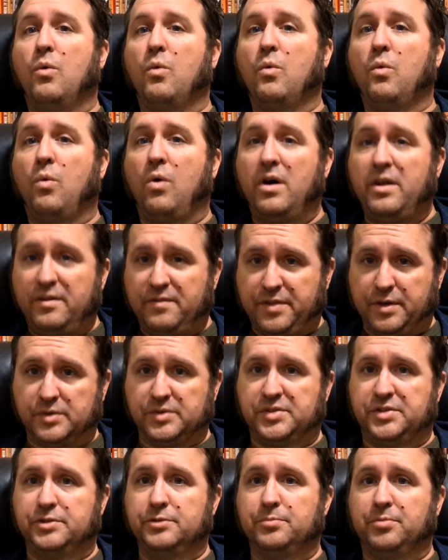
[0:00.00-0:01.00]
One of
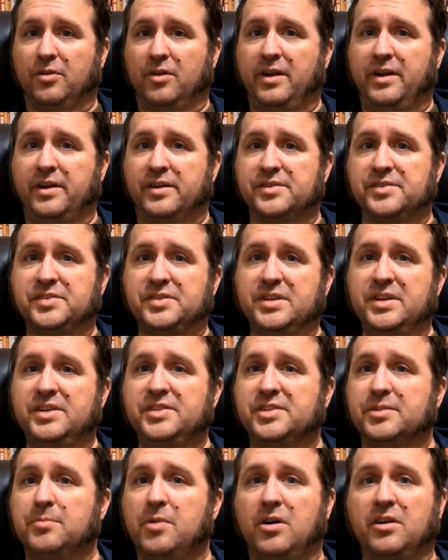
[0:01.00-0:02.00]
those 2 players
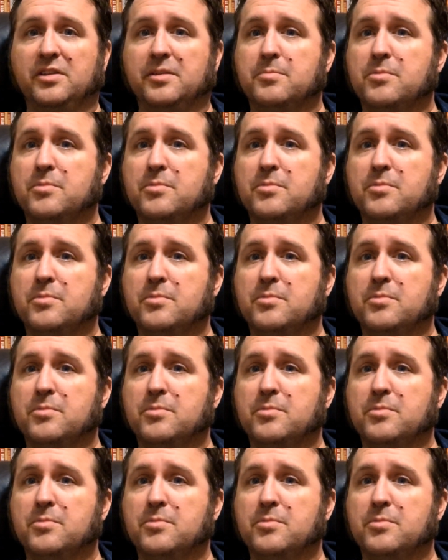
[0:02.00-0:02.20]
is among